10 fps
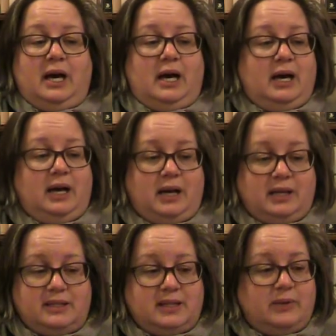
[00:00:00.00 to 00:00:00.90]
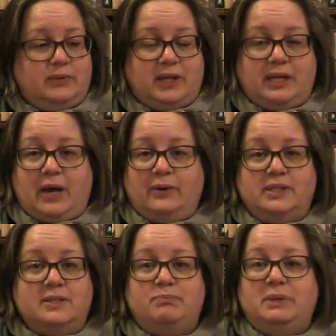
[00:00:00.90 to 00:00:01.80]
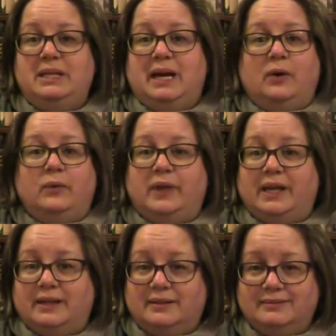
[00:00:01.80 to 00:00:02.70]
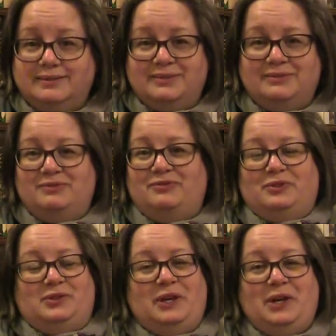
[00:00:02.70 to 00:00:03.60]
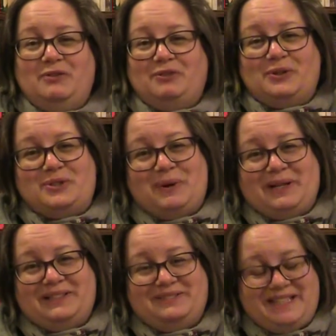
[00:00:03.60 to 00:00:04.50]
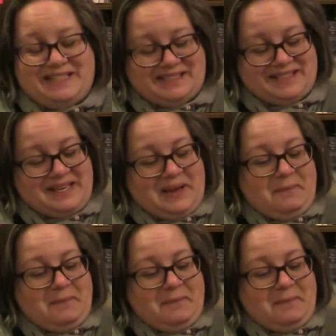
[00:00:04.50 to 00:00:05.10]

It's out there now, and it's been out there for 12 years.